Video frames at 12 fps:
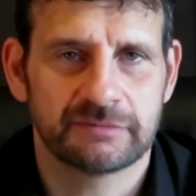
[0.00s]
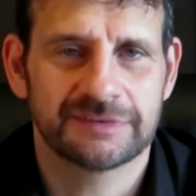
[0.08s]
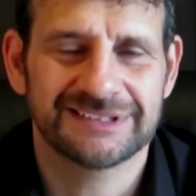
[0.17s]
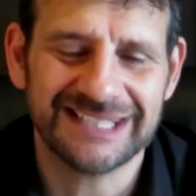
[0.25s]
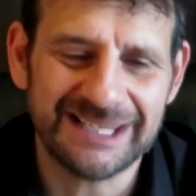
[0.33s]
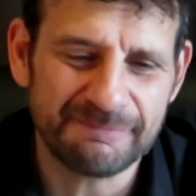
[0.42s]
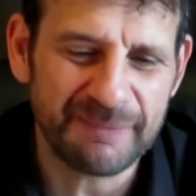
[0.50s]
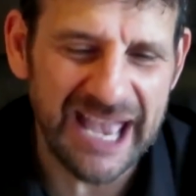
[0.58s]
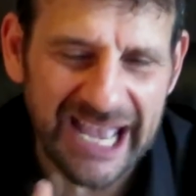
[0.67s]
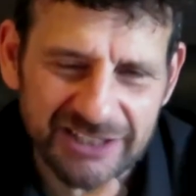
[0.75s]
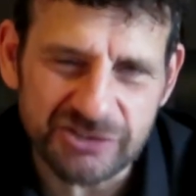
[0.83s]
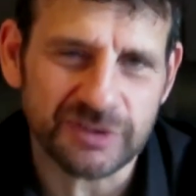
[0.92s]
St.
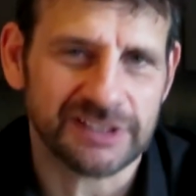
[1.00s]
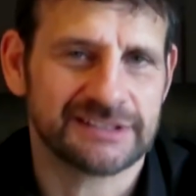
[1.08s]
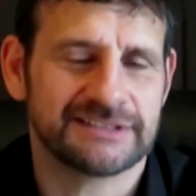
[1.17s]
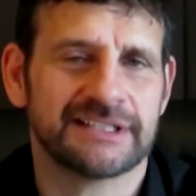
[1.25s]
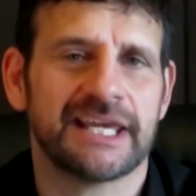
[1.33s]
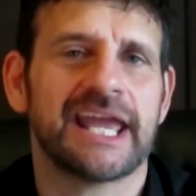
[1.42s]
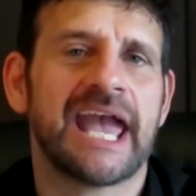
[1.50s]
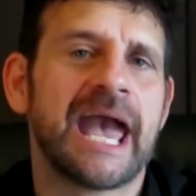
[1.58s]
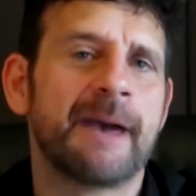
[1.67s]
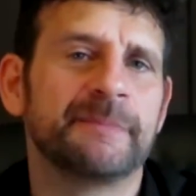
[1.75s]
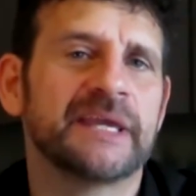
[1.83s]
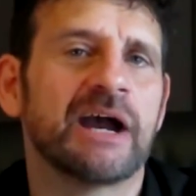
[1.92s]
Patrick's Day
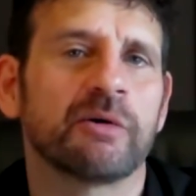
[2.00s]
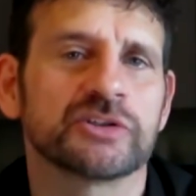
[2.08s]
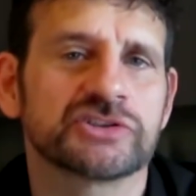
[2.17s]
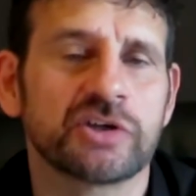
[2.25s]
Happy Hour.